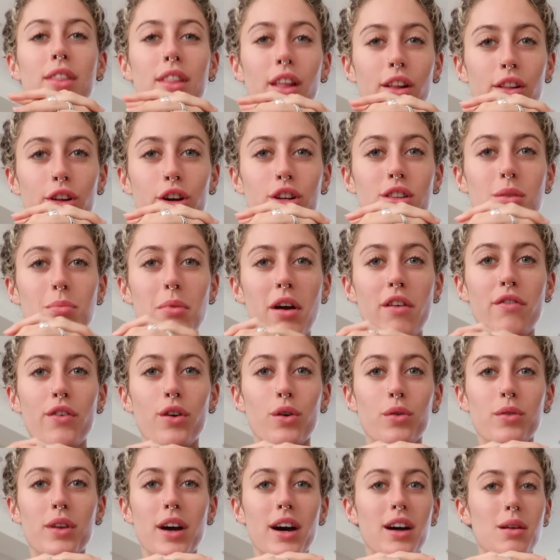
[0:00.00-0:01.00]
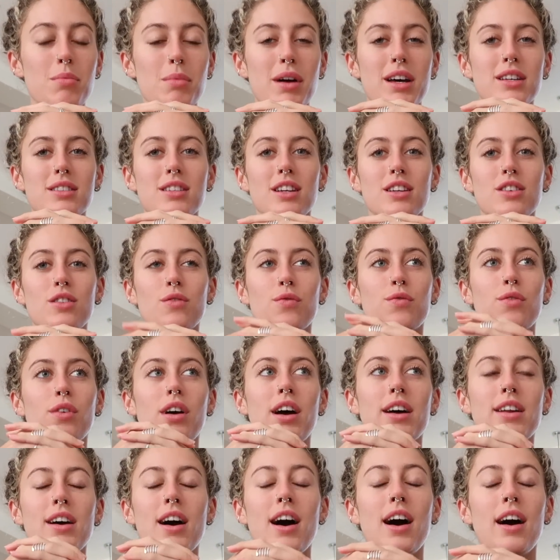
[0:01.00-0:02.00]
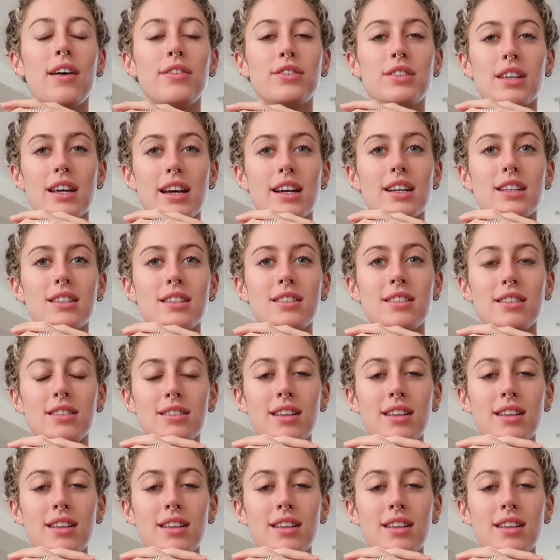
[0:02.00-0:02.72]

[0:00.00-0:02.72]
looked at my phone, had a message at 6:30